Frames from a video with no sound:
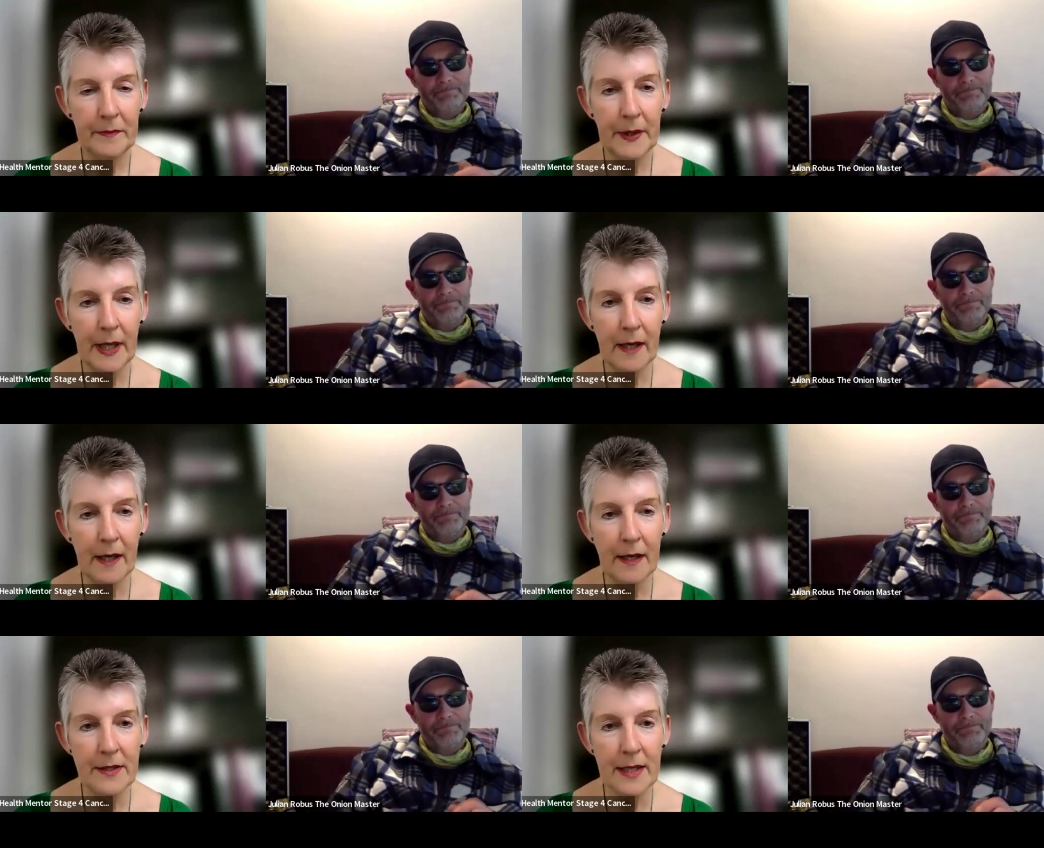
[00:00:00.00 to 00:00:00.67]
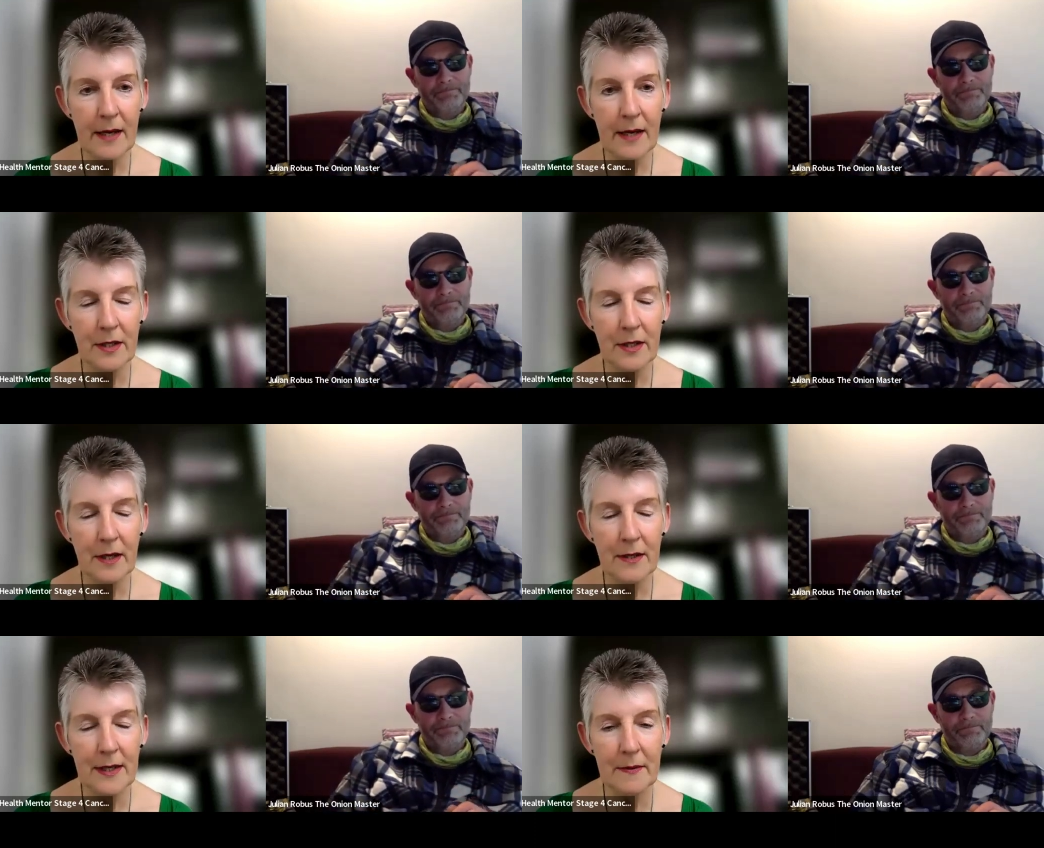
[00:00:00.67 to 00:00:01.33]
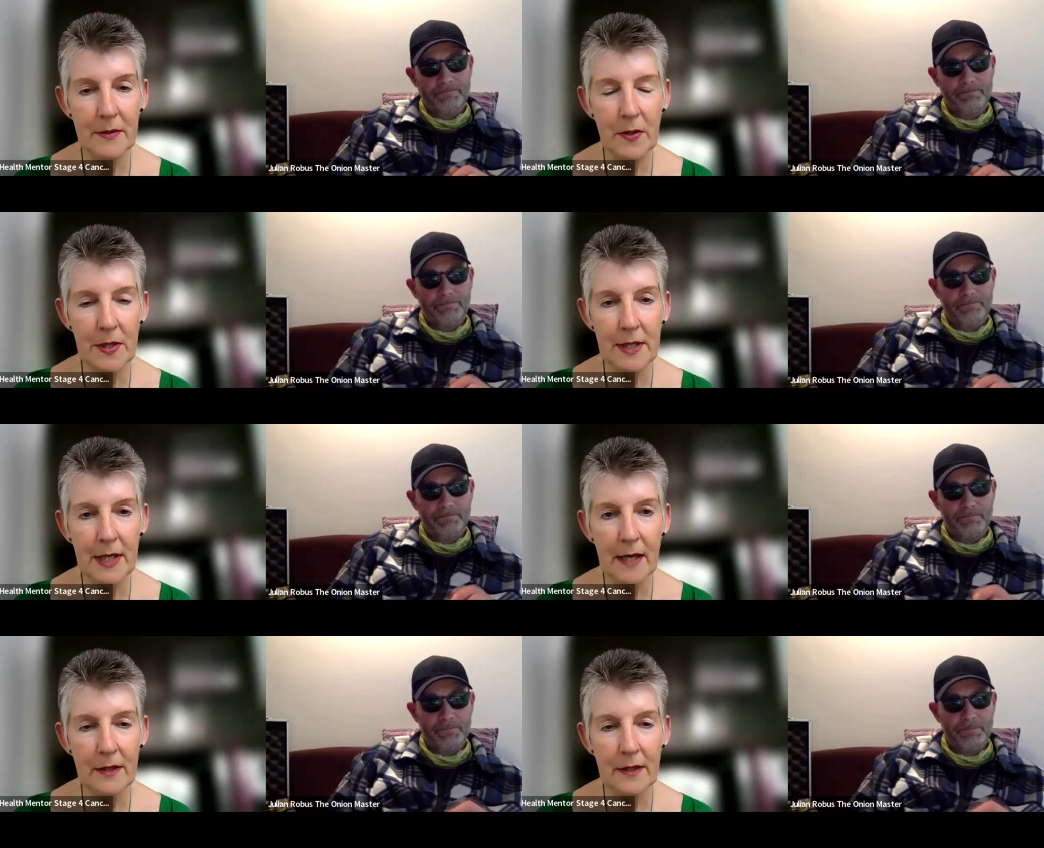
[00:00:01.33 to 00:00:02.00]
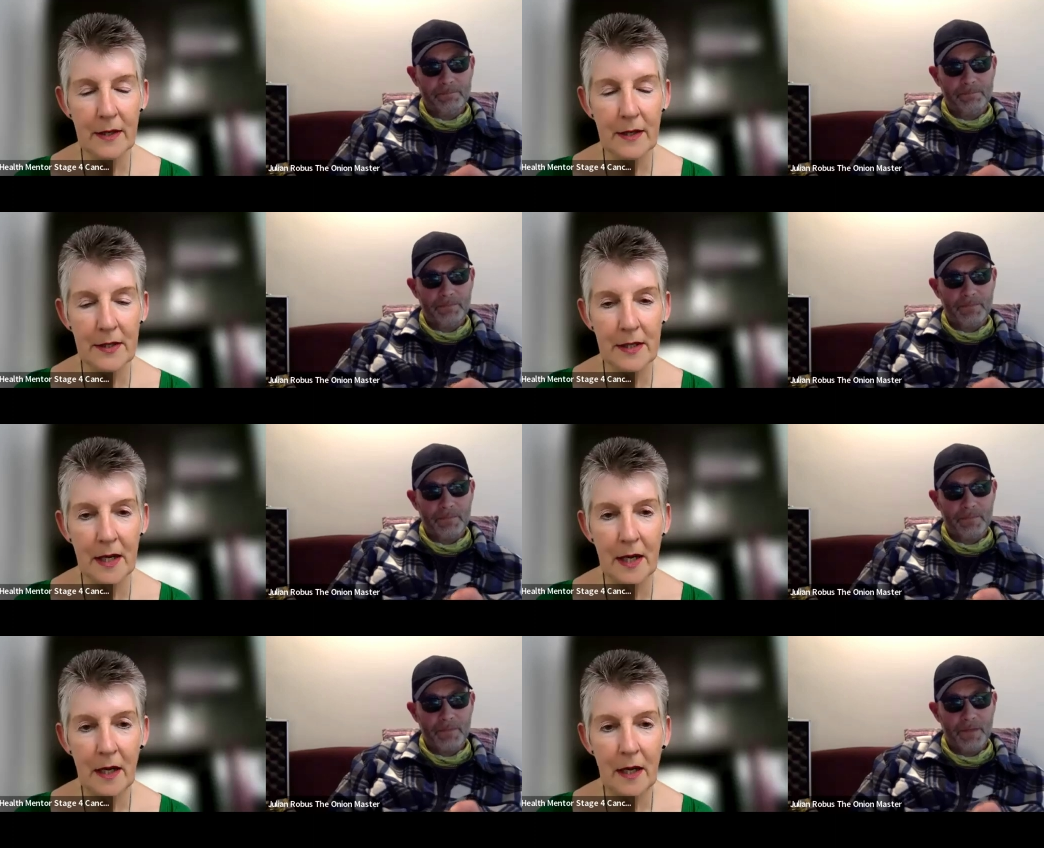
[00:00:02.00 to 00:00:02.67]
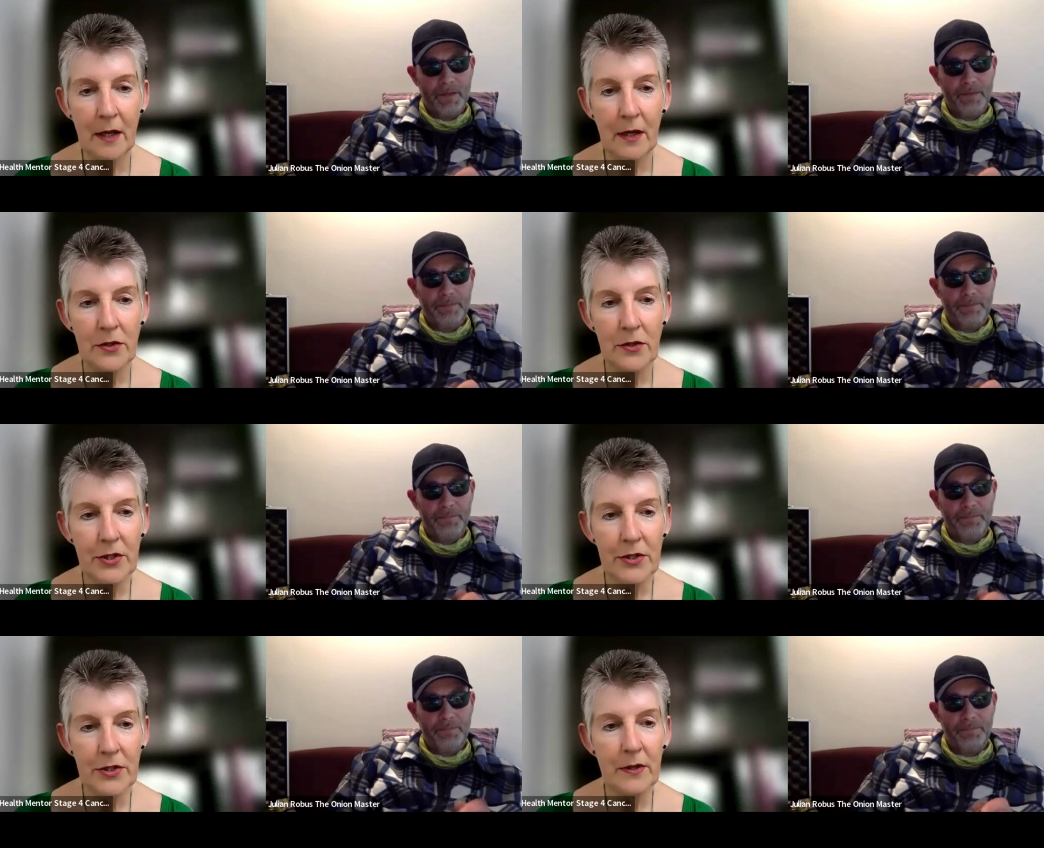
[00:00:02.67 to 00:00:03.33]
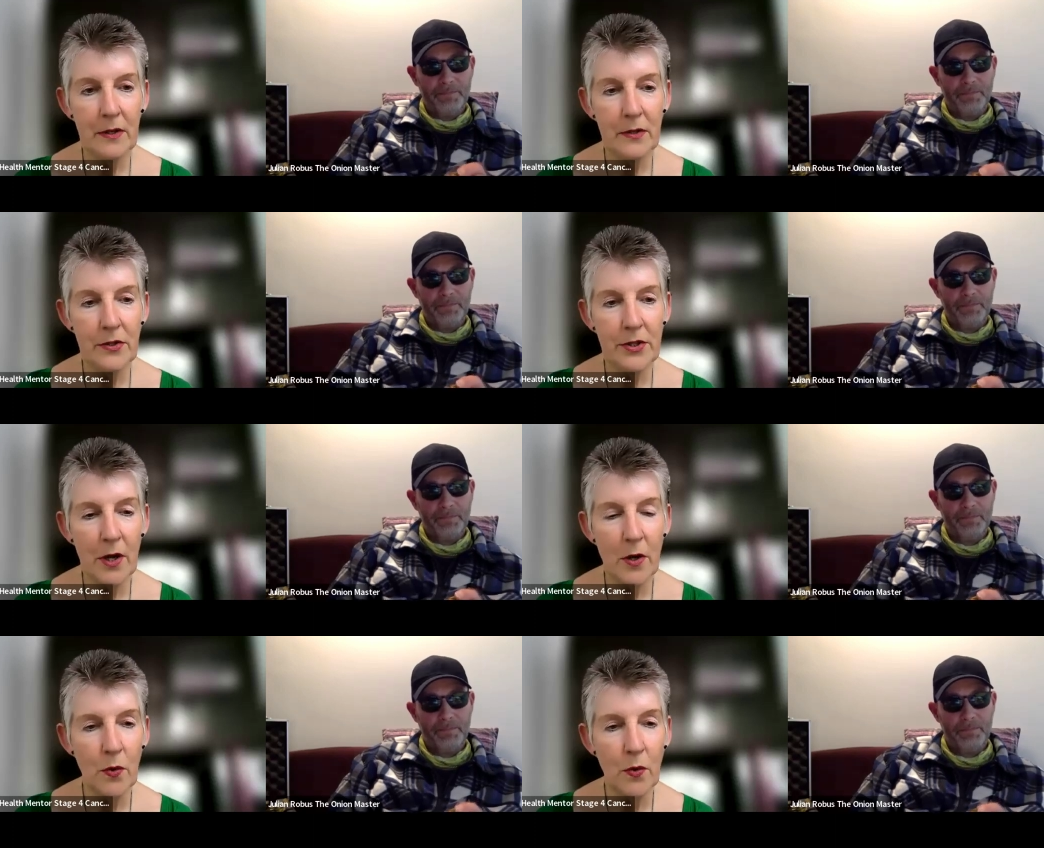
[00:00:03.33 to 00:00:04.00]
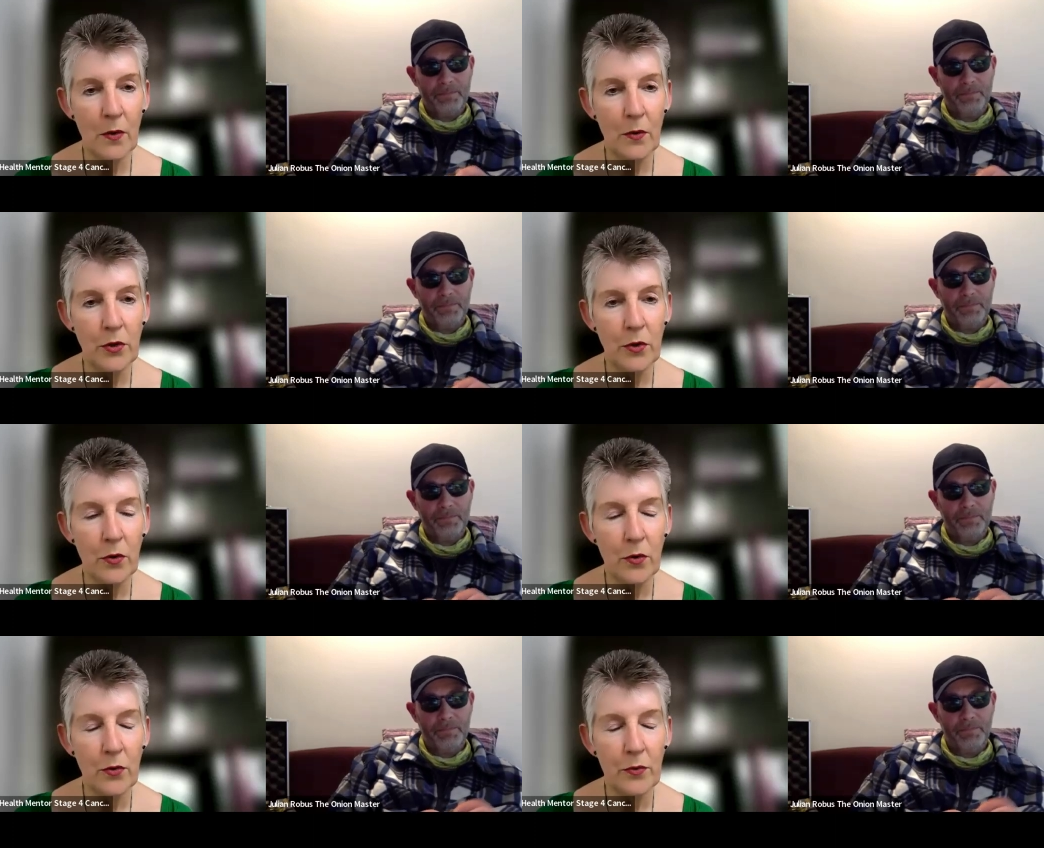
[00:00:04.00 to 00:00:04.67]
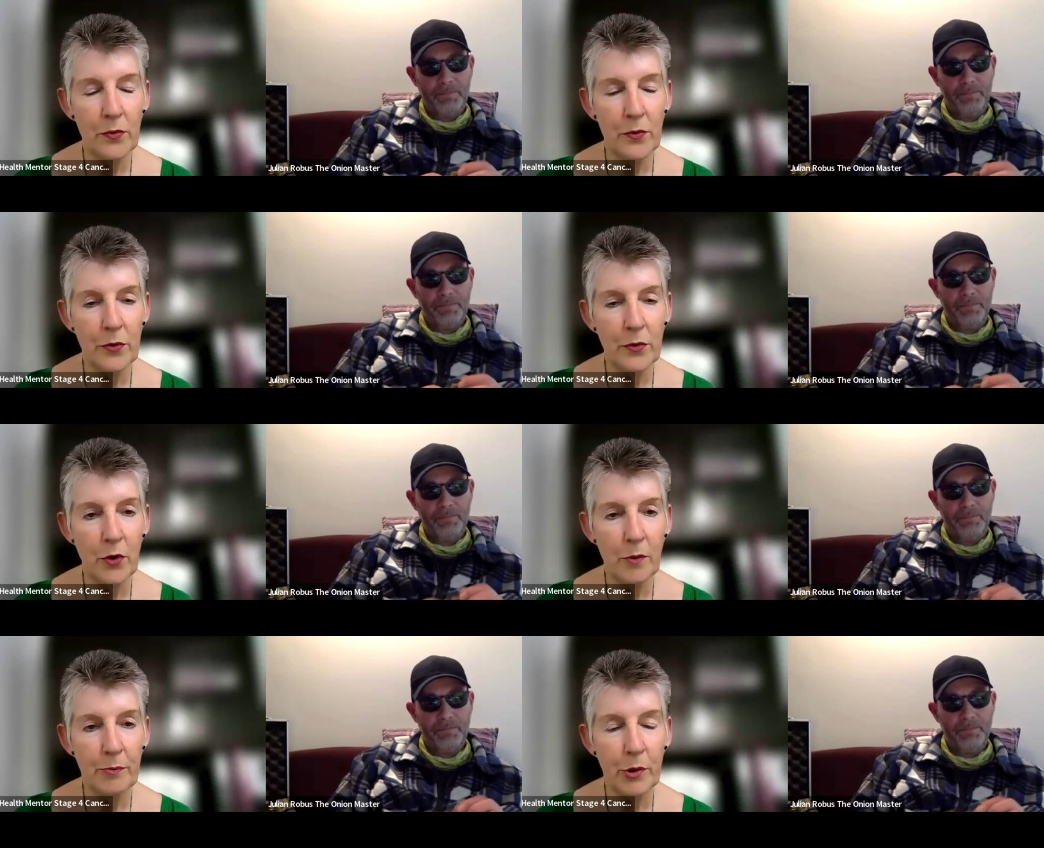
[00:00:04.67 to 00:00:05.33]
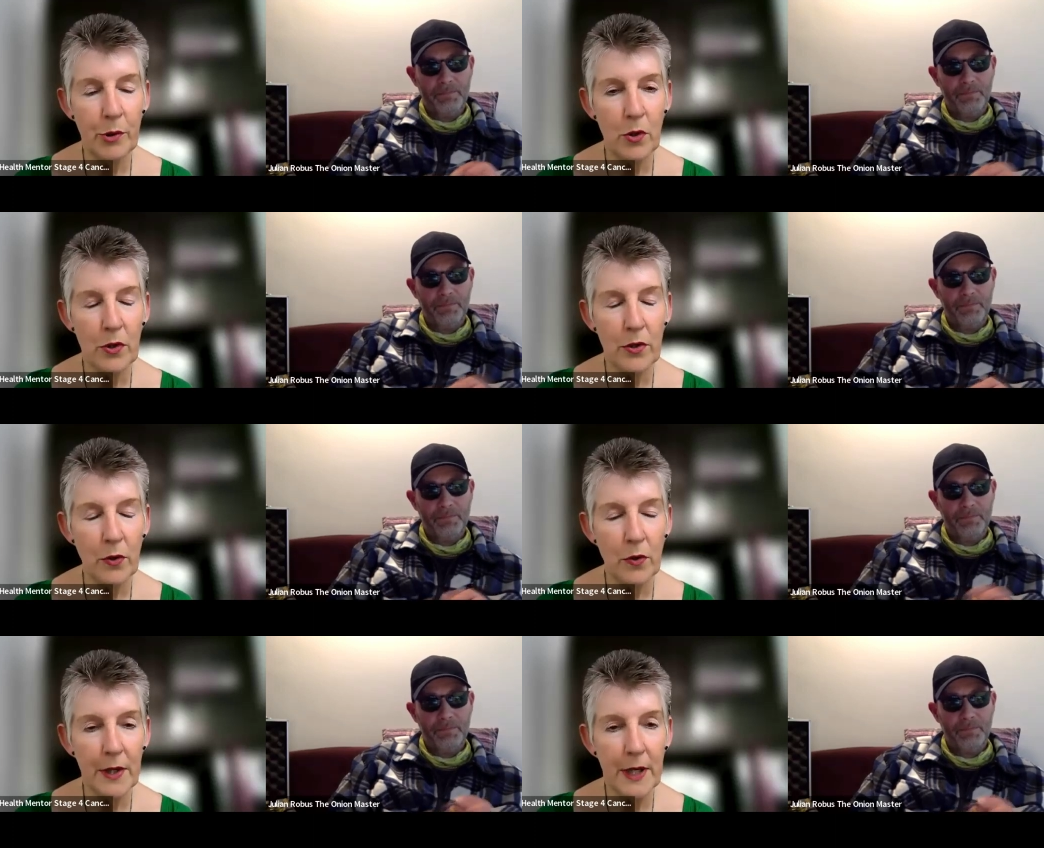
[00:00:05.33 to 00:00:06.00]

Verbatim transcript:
Speaker 1: Yeah, it's scandalous. Absolutely scandalous. Yeah. So your your book, your